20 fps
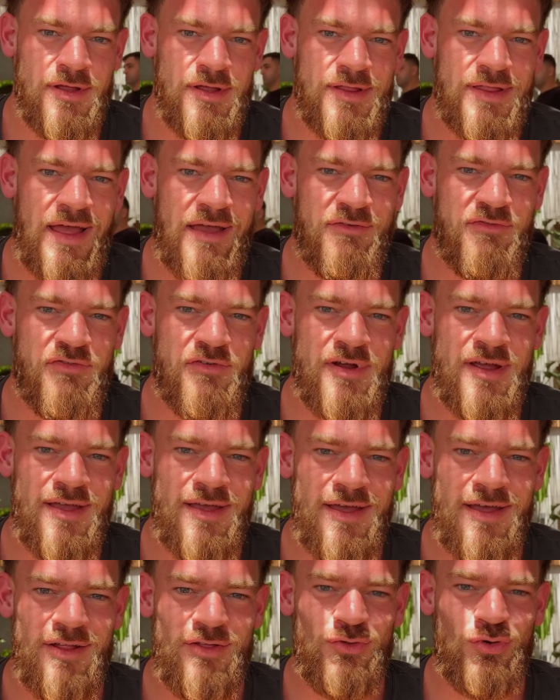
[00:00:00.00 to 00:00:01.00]
Day 3
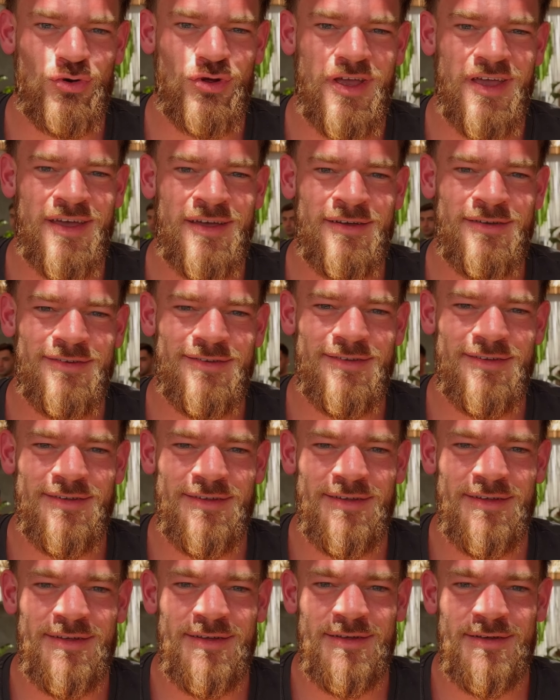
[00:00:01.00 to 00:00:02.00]
in Turkey.
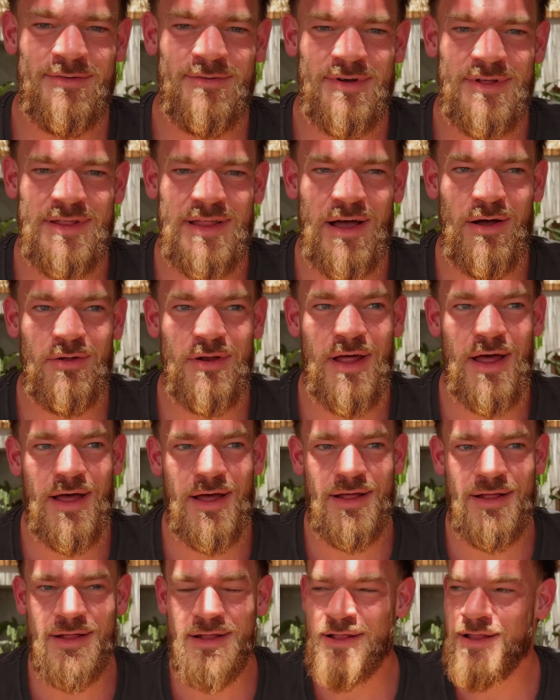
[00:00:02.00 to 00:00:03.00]
We're down
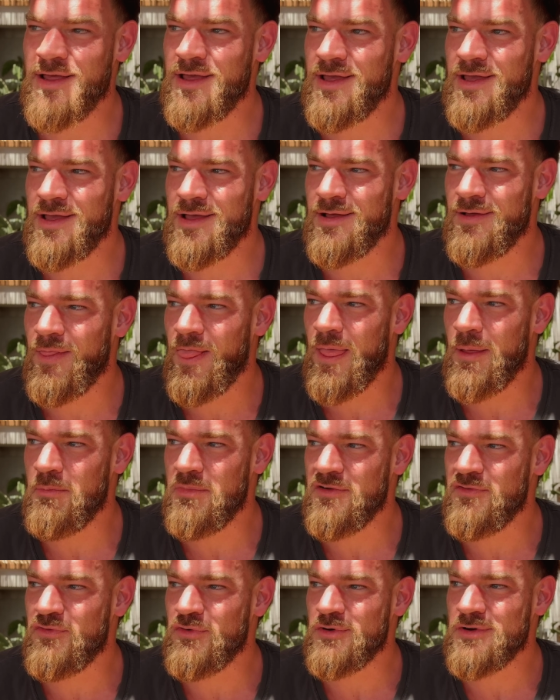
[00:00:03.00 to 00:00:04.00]
at the
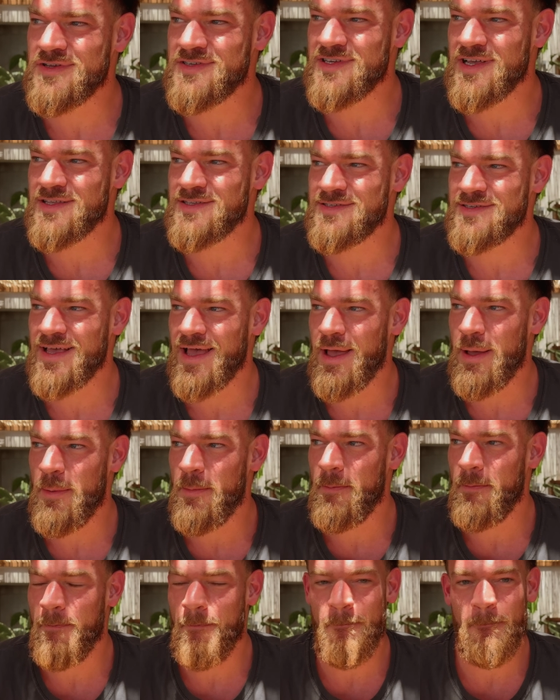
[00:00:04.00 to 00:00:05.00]
Before Sunset
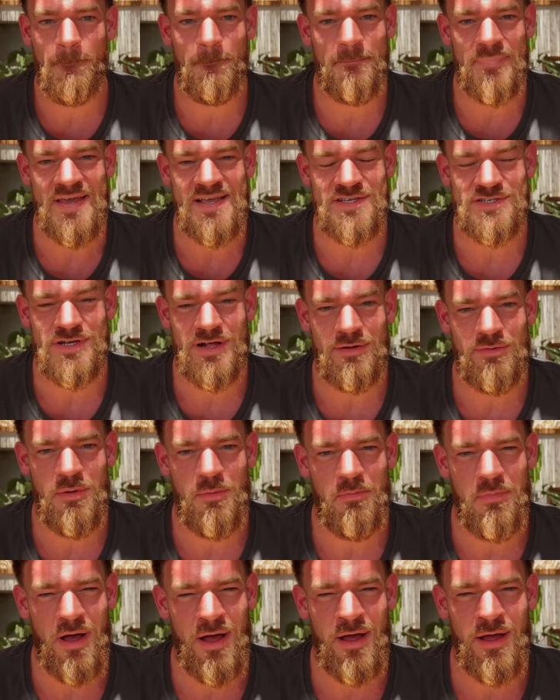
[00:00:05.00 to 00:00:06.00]
Beach Club
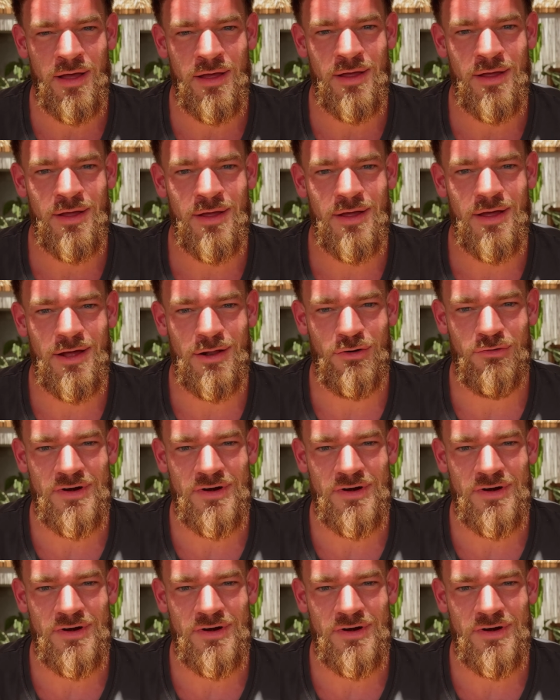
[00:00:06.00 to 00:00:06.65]
and Bar and